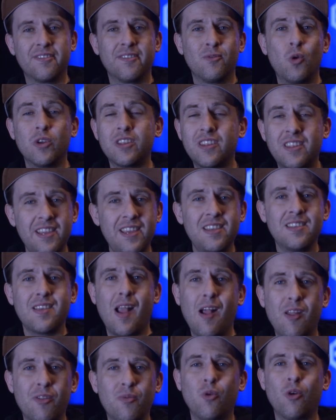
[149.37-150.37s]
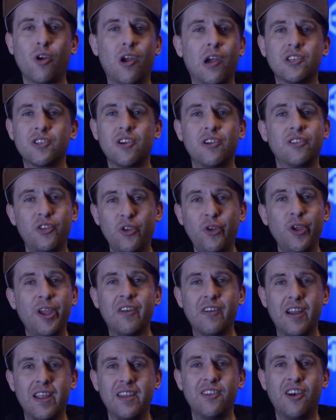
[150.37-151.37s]
what these health workers are doing
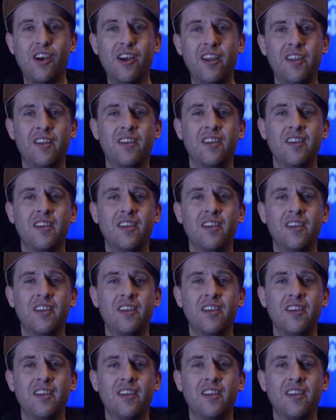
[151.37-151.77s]
right now.